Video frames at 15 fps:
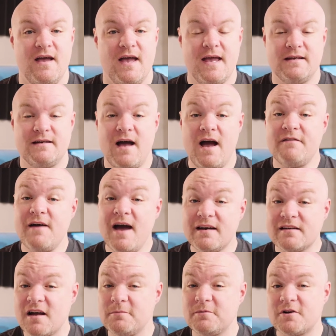And I've had a
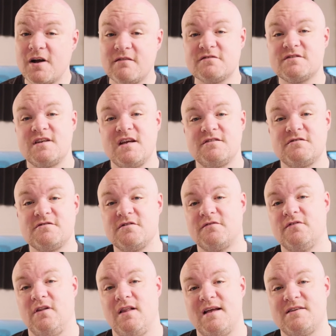couple conversations over
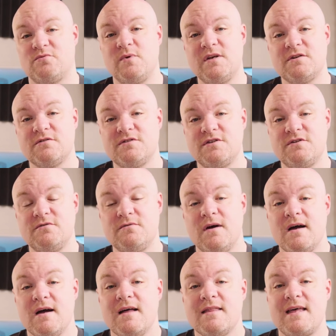the last week or two
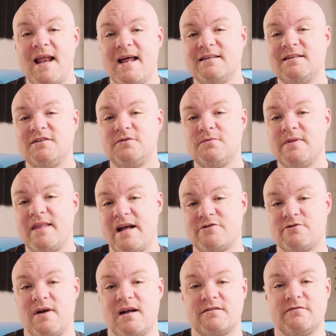that had to do with
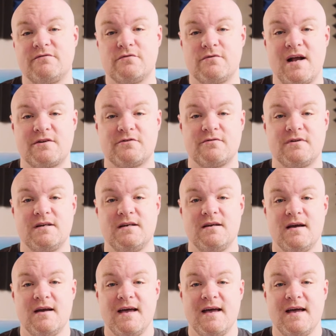Azure Active Directory,